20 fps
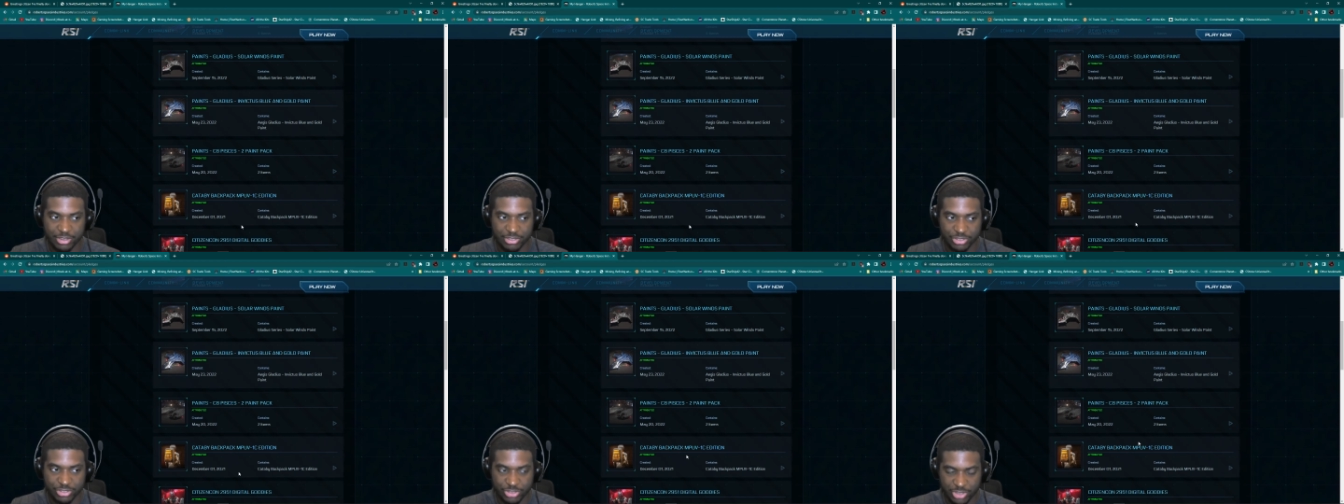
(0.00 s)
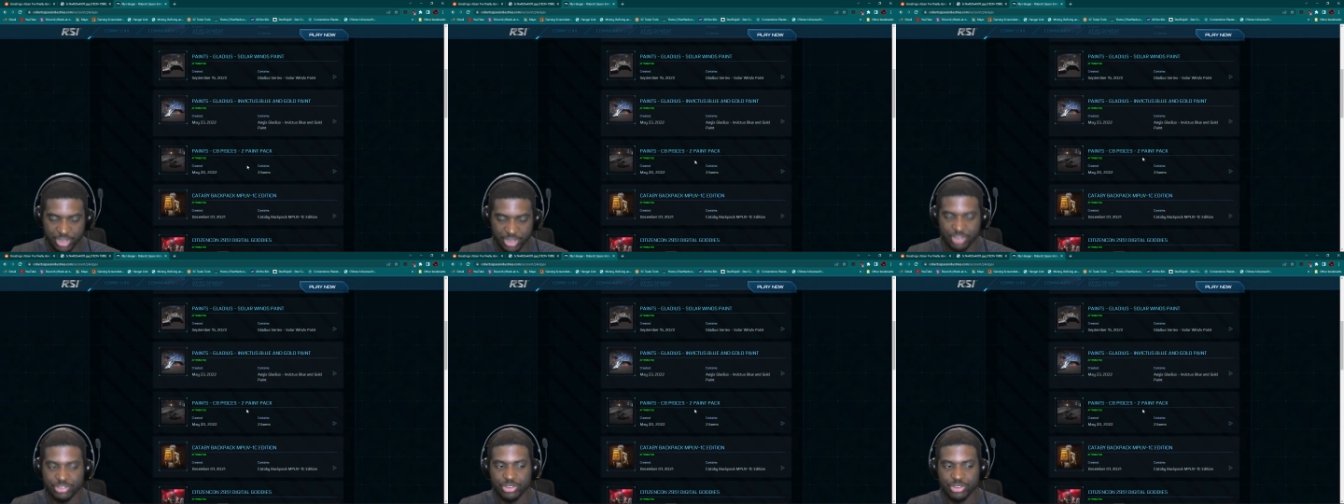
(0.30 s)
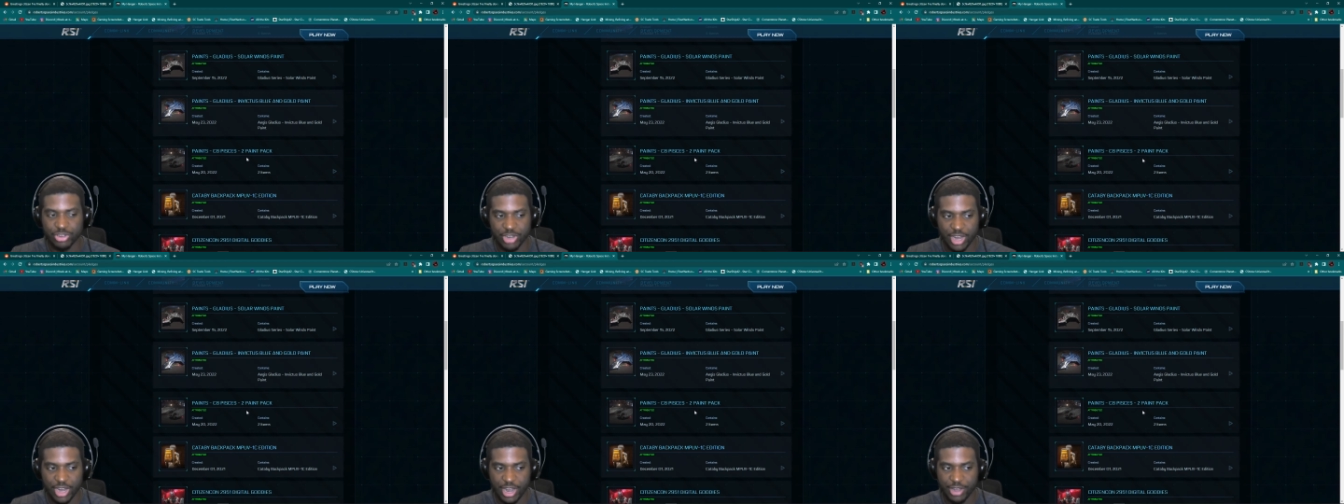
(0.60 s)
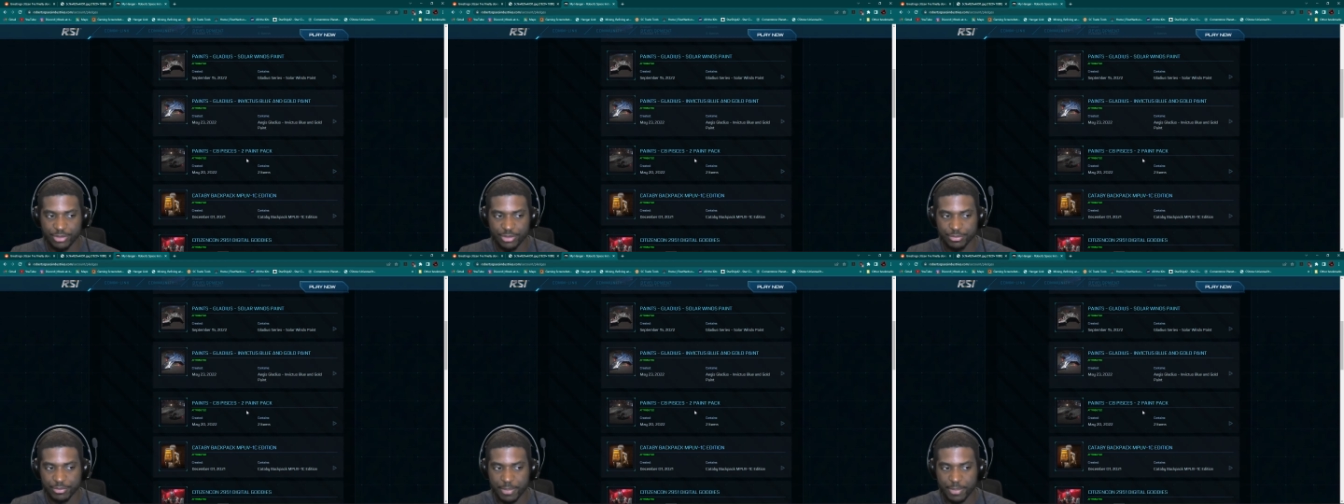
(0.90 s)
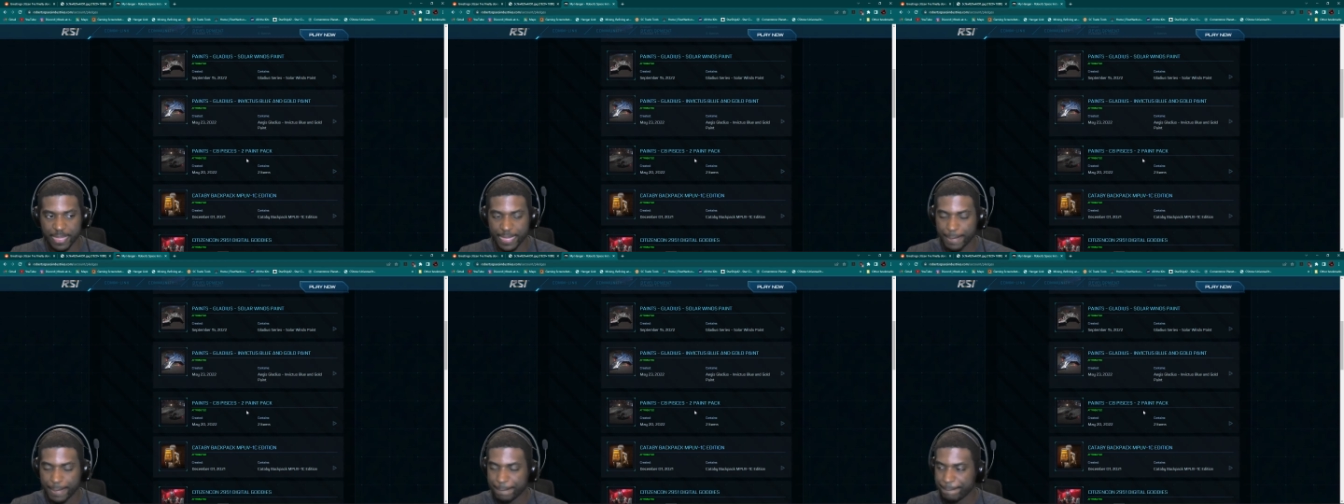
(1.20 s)
stay on your account
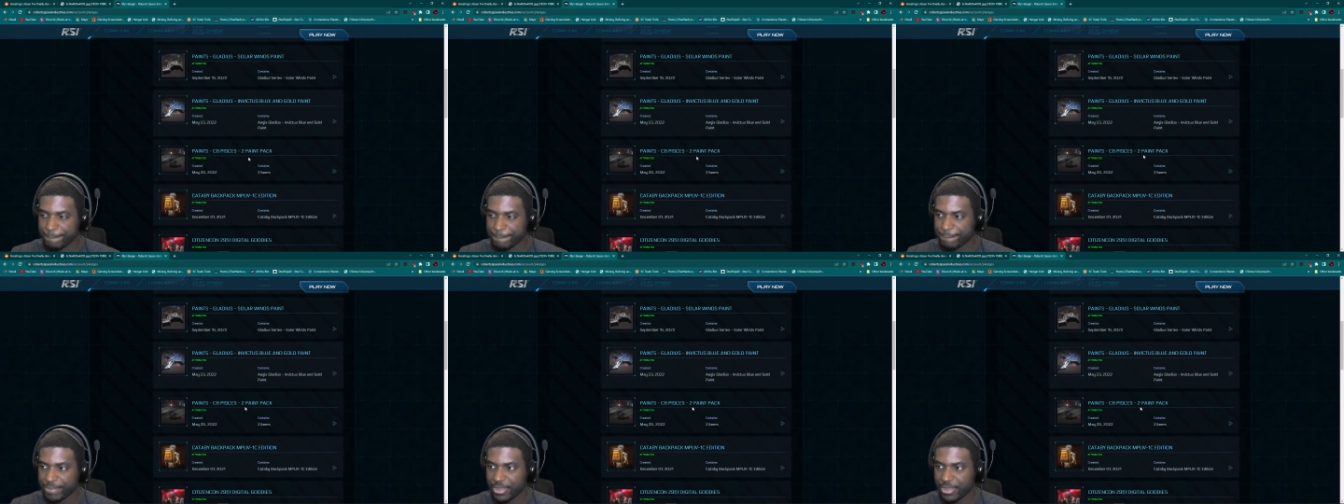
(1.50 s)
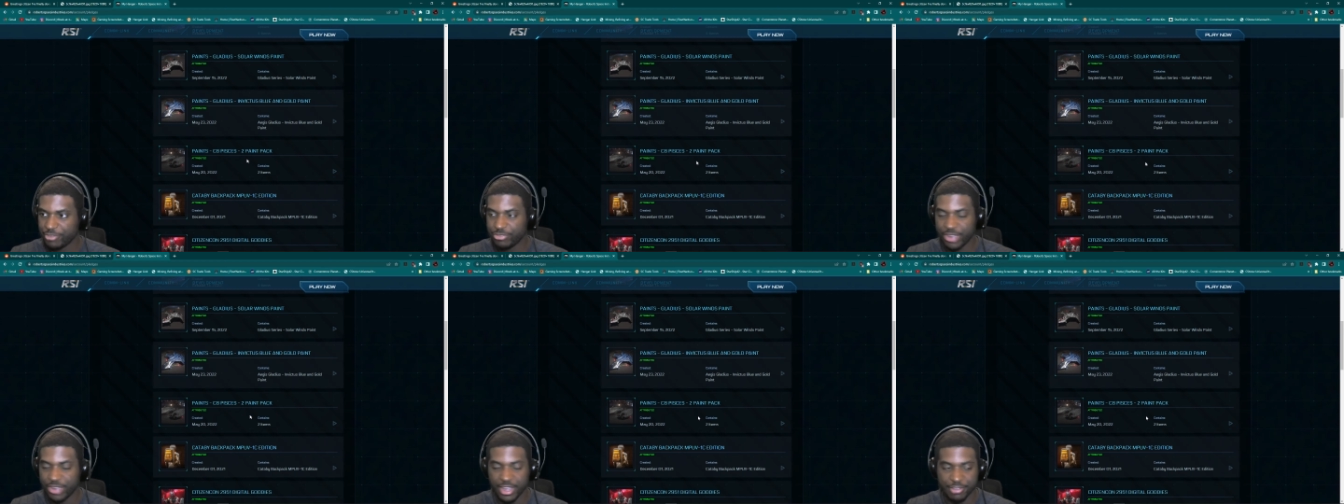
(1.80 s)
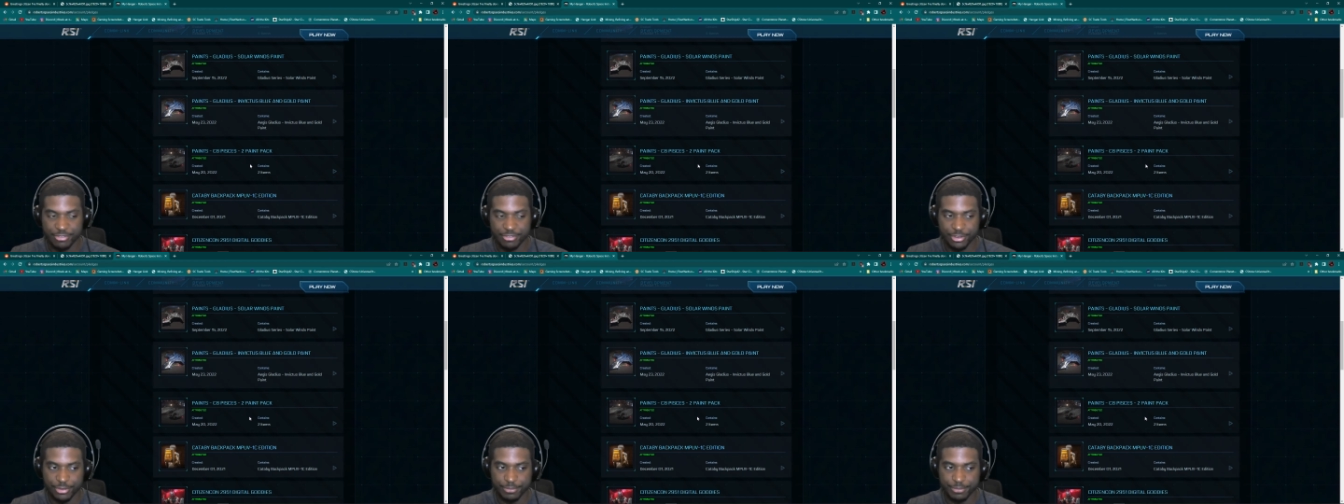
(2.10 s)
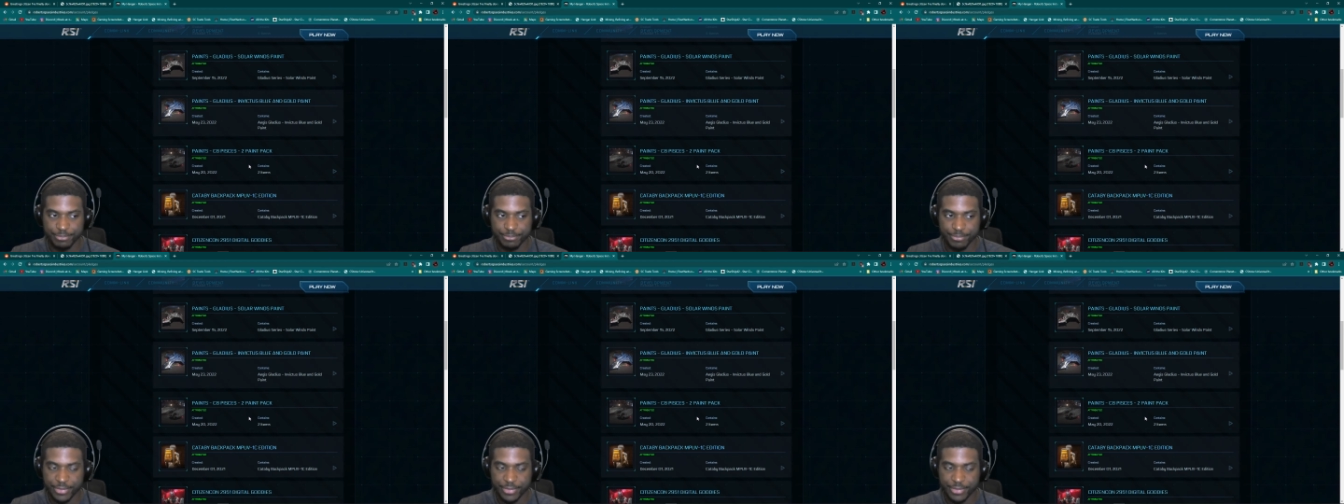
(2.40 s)
forever.